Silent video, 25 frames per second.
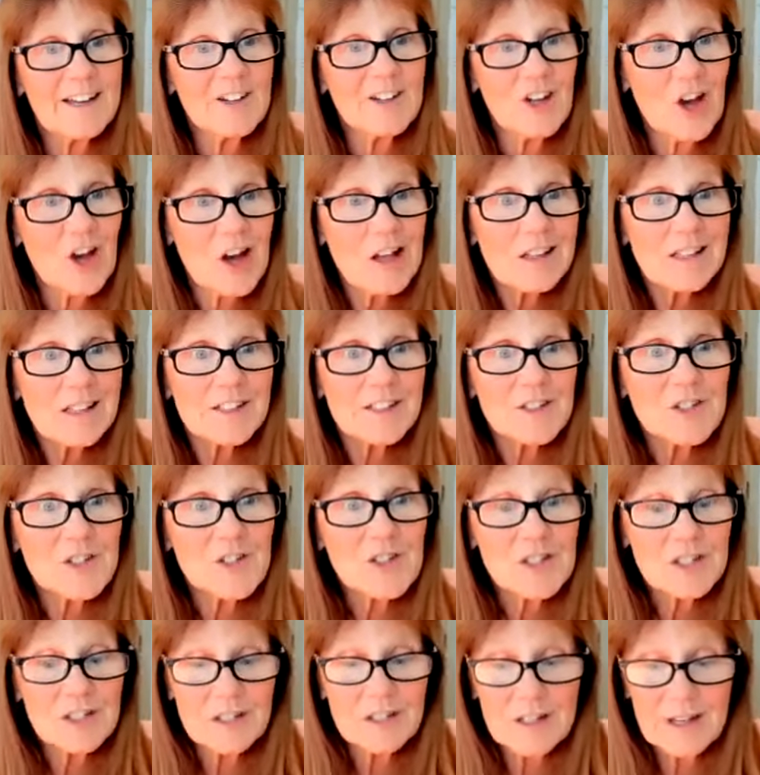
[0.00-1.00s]

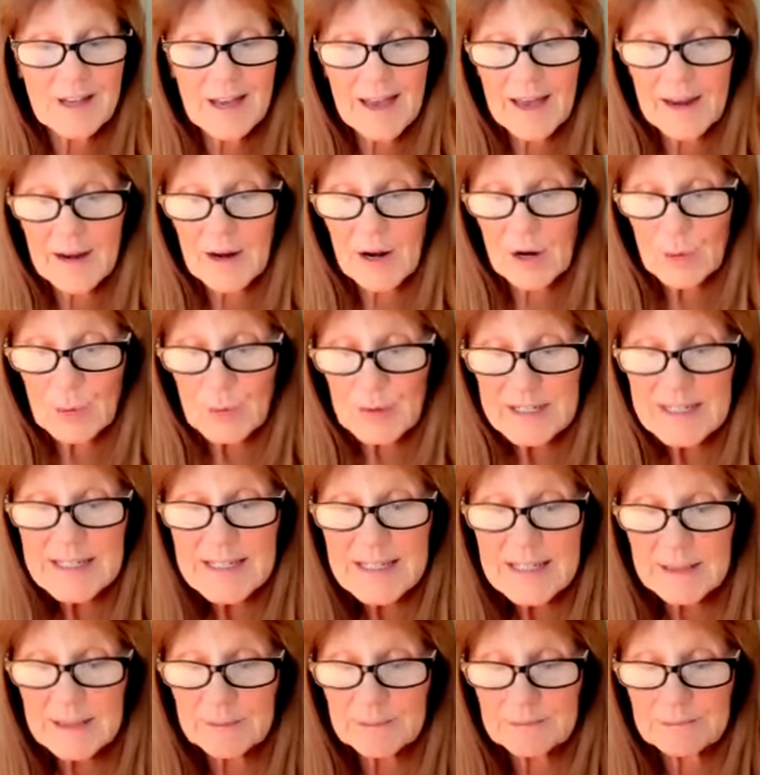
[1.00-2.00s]
knowledge and our
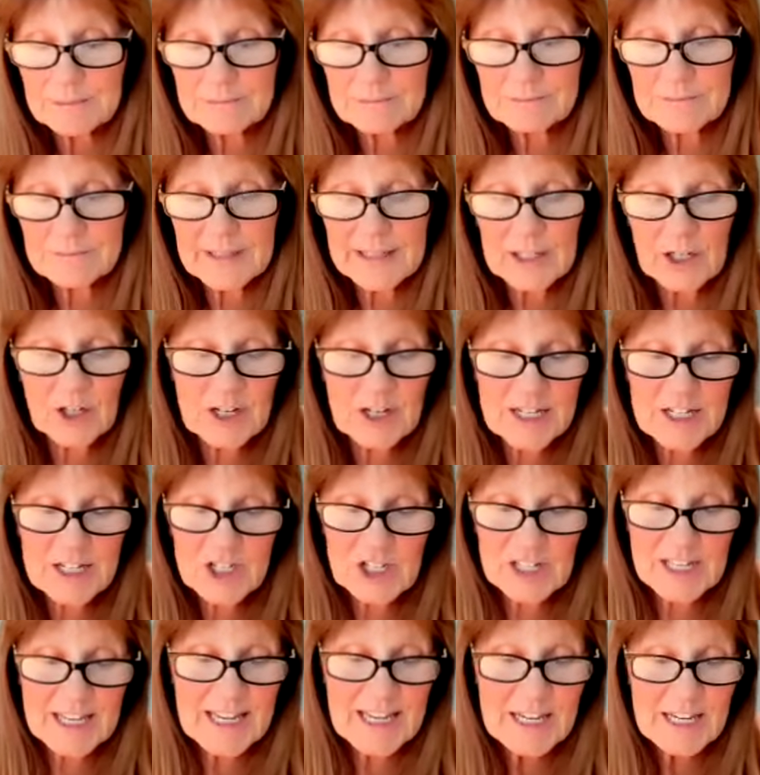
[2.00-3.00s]
wisdom and our
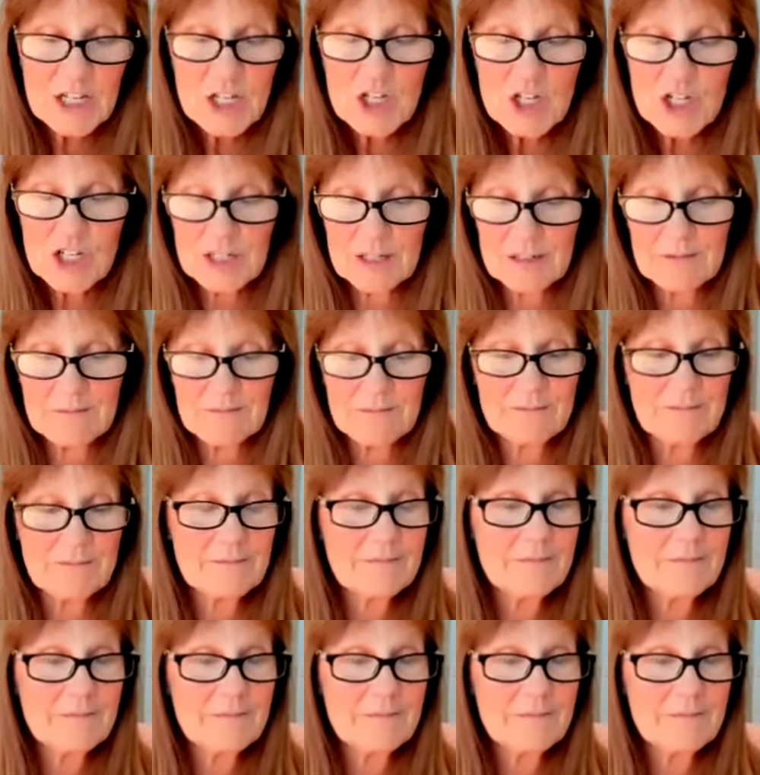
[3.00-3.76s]
education,